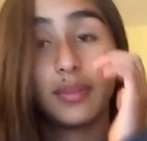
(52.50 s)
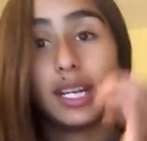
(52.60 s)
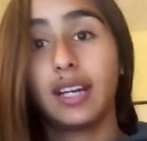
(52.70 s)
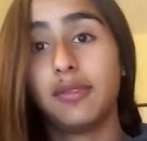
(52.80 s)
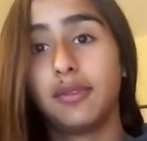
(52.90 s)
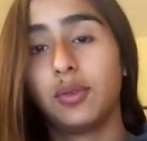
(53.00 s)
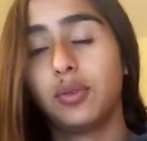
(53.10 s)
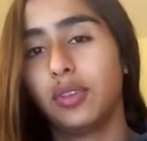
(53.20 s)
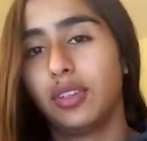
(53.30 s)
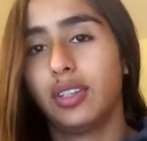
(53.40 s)

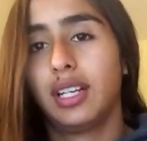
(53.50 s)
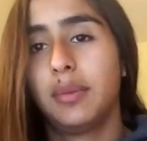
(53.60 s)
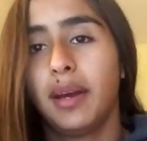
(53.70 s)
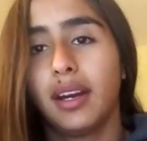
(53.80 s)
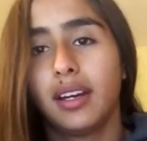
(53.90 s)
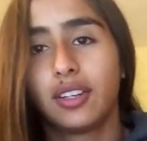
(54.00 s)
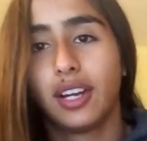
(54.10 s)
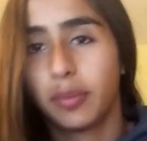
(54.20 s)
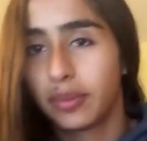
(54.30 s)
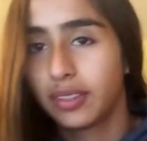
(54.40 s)
iPhone or iPad or
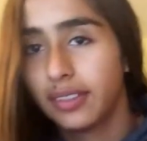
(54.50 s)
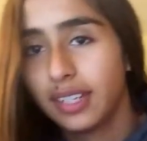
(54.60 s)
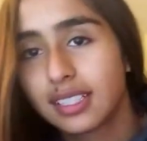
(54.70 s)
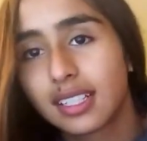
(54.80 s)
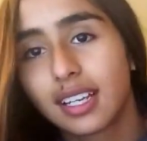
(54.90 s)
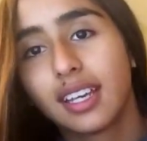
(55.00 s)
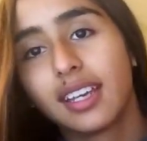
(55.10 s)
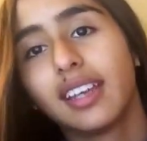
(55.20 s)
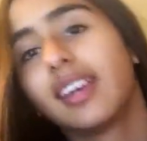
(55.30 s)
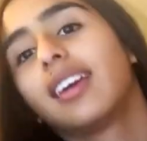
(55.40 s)
Apple device.
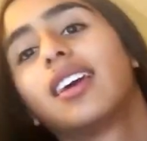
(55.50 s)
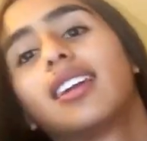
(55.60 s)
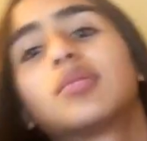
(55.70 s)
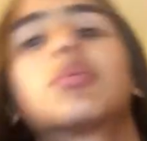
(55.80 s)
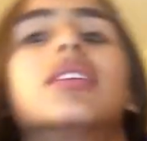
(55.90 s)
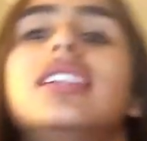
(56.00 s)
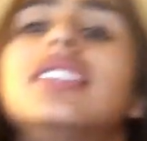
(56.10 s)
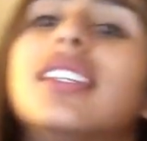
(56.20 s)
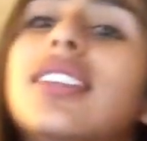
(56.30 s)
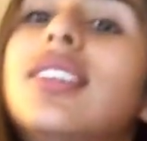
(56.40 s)
And it's pretty
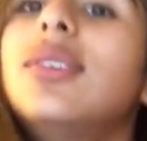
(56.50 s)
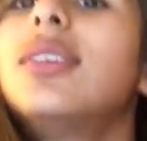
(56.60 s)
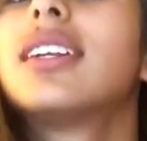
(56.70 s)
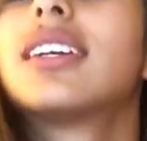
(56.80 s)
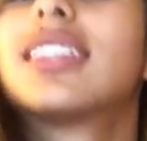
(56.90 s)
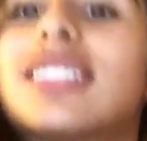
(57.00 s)
easy to do, and it can